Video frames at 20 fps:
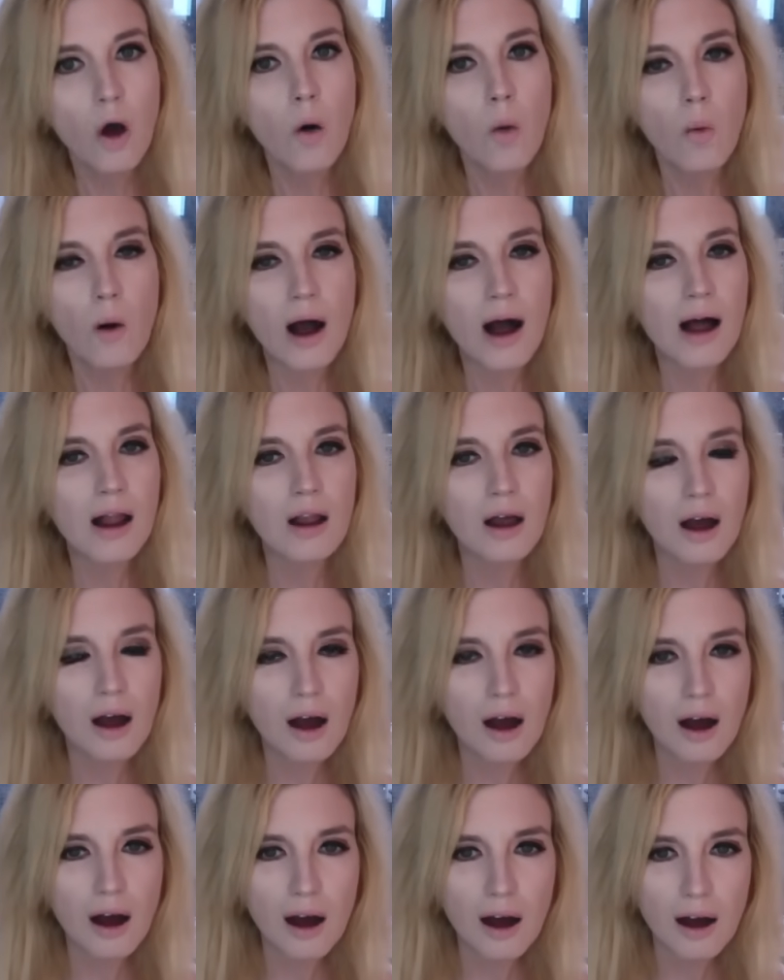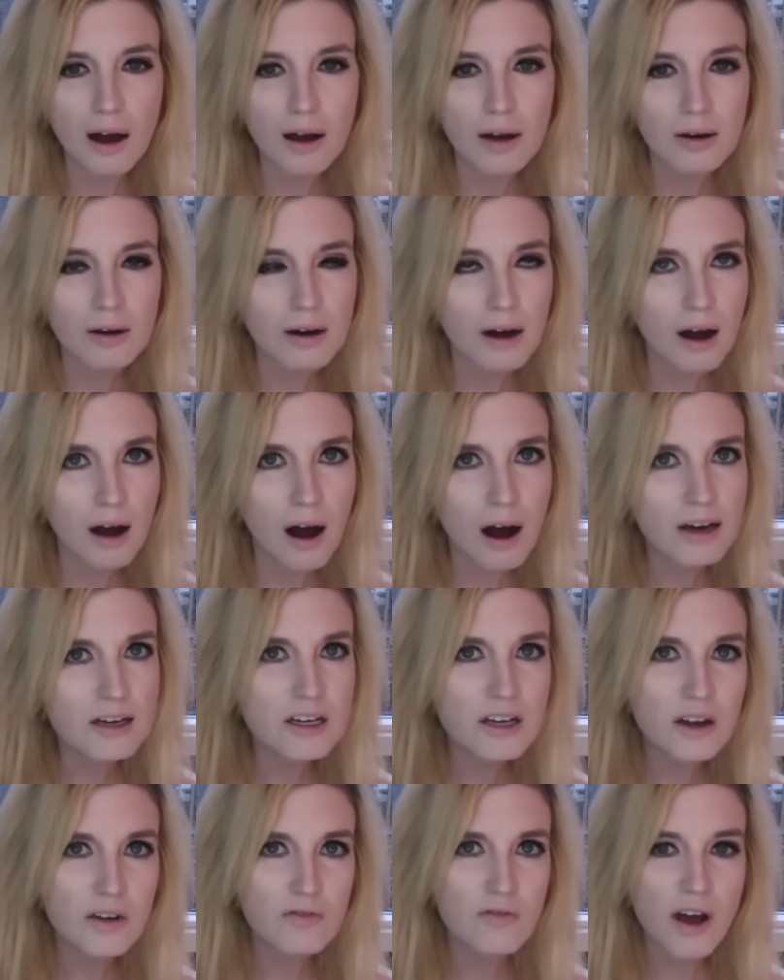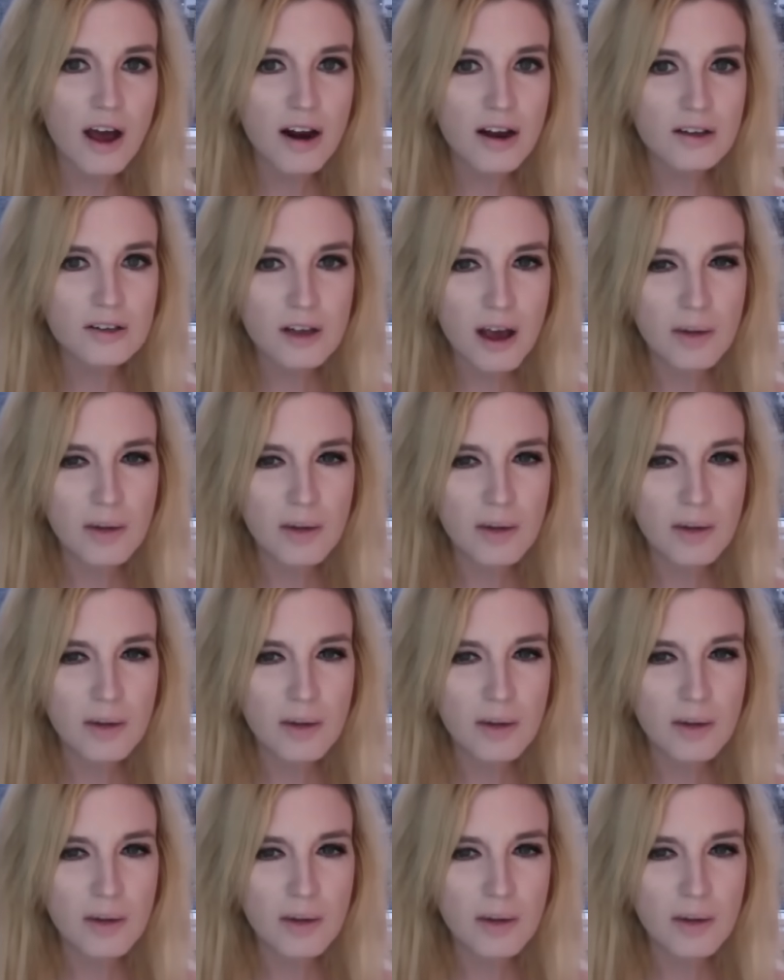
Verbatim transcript: while uh, uh, A Haunting in Venice,